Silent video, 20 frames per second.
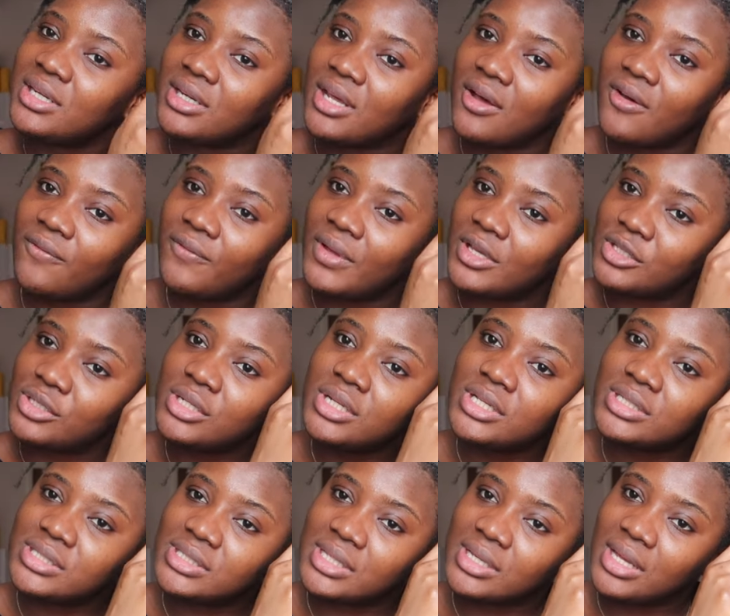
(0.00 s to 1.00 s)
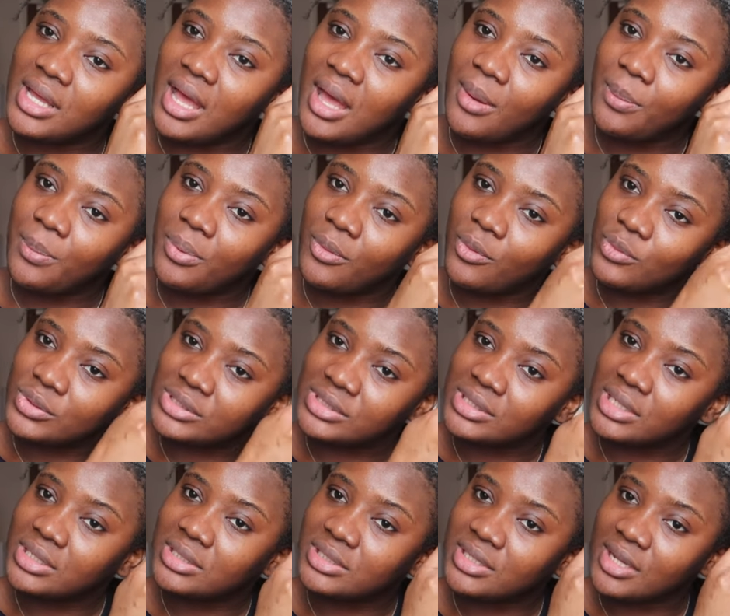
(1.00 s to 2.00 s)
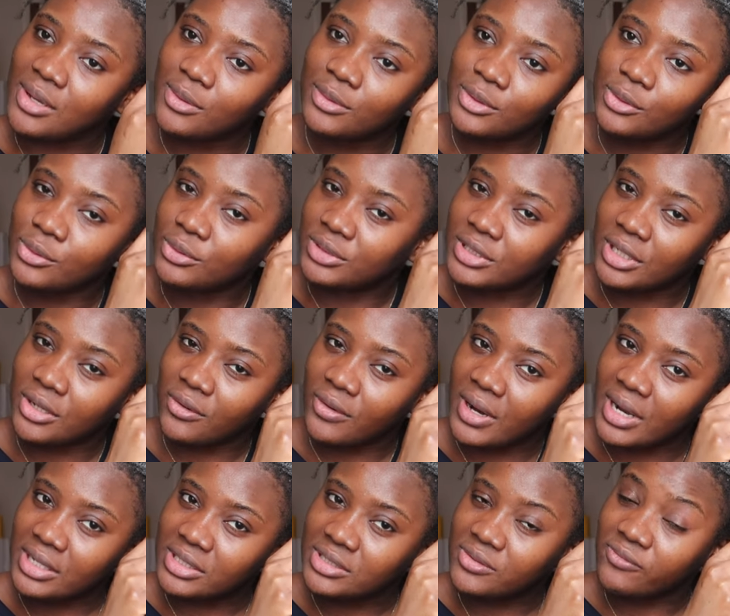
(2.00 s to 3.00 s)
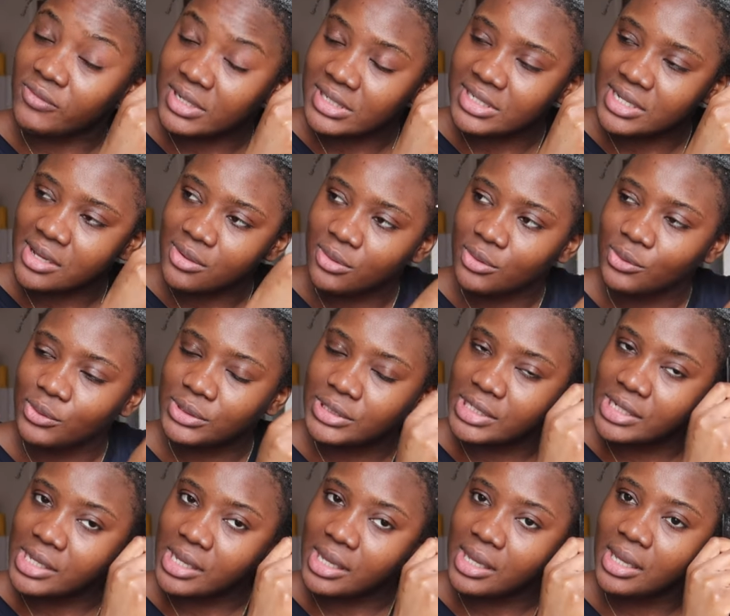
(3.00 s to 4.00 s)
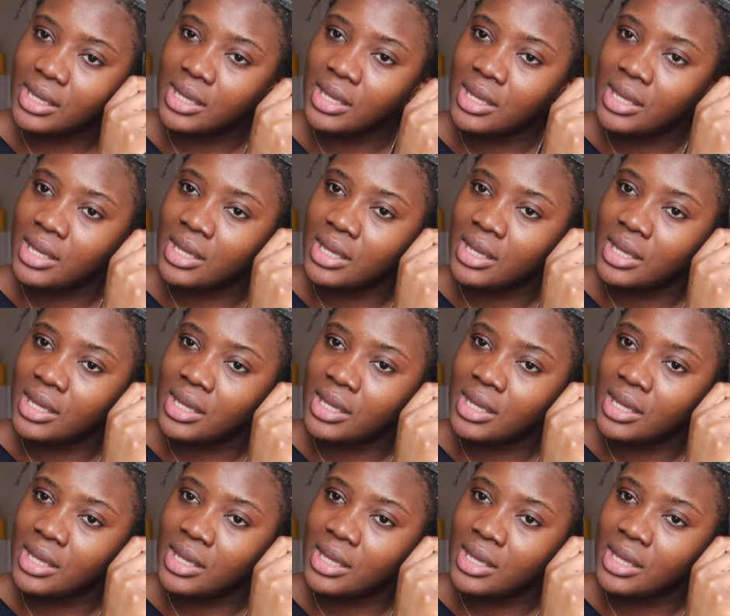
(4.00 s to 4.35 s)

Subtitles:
enough, as soon as the app was done downloading, right, re-downloading,